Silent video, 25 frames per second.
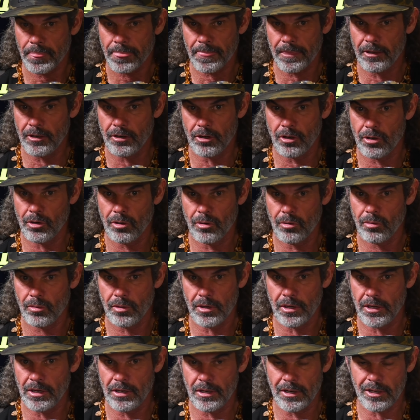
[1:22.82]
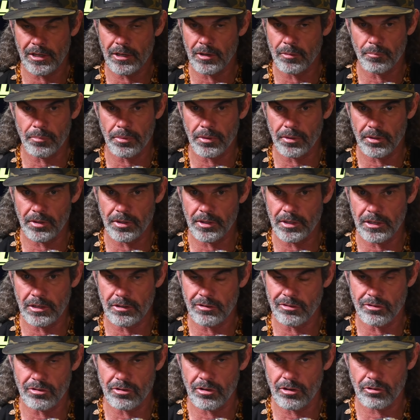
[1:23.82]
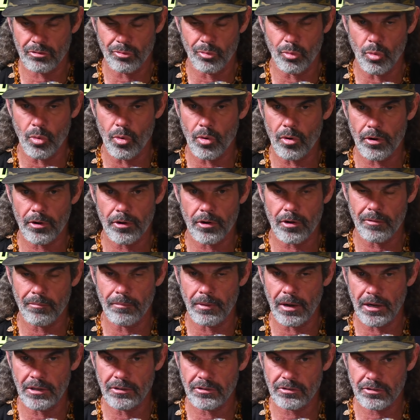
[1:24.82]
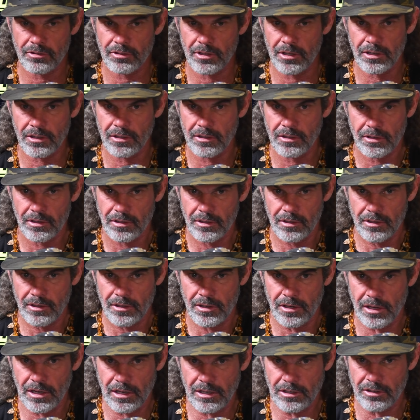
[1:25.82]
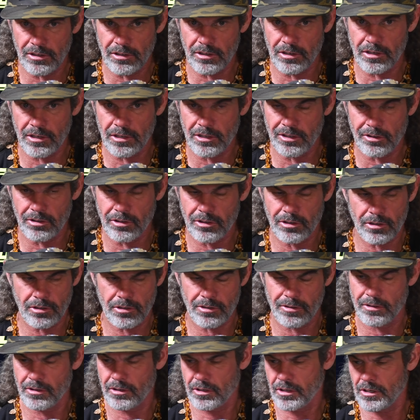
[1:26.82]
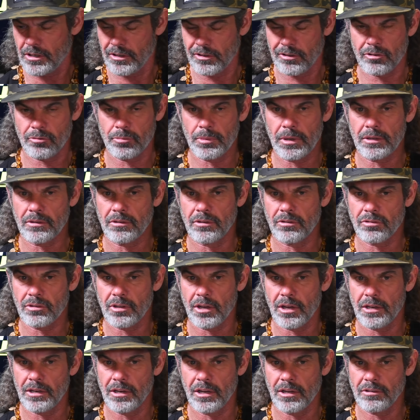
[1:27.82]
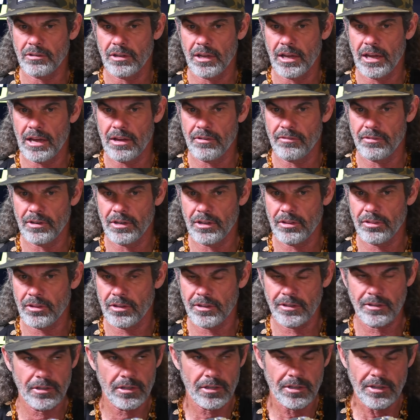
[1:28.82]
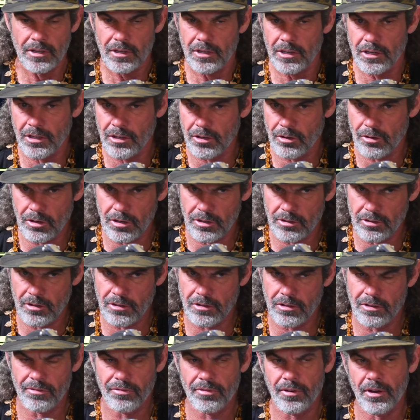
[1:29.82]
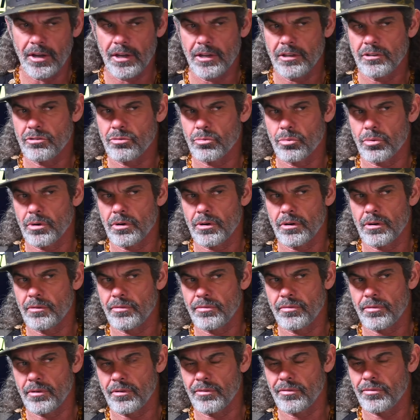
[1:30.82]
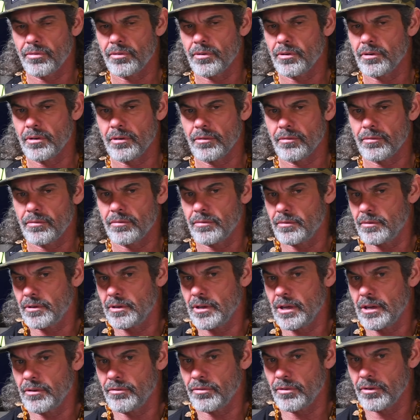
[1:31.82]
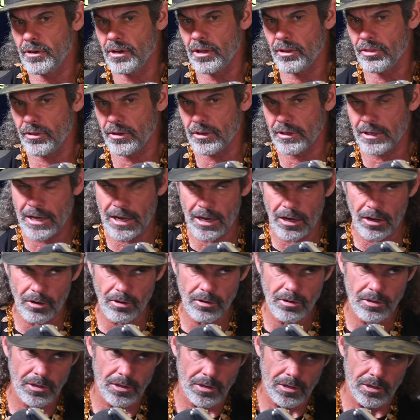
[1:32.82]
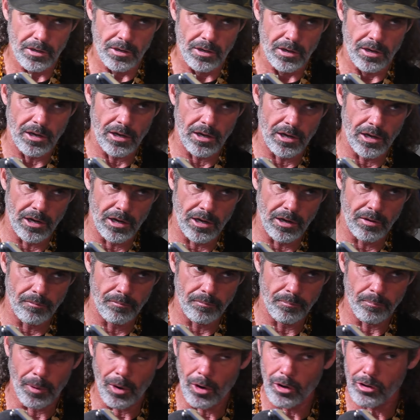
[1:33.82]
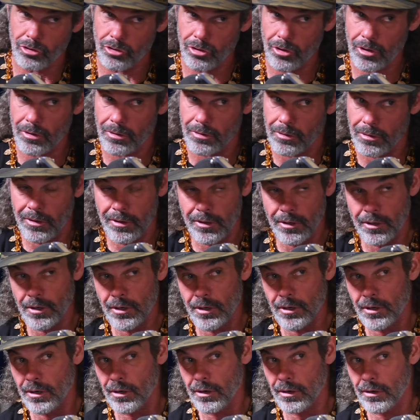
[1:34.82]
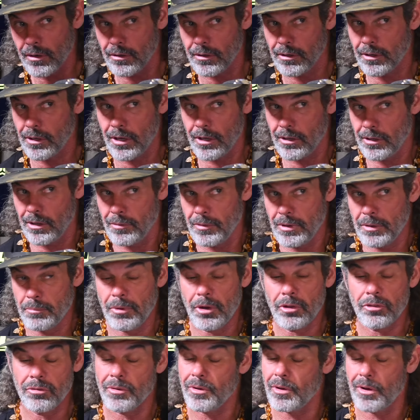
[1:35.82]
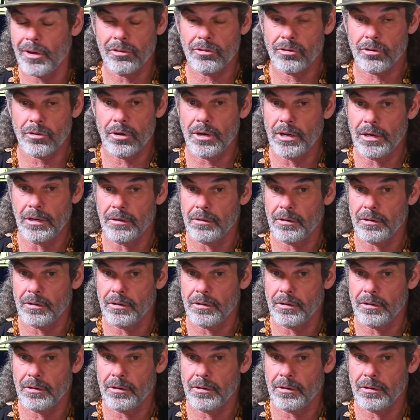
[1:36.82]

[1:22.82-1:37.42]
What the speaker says: in a complete just warrior mind state, and you're going to expect this guy not to have anything. The fines were for kind of for nothing. Now, Barcia, both of the guys are great.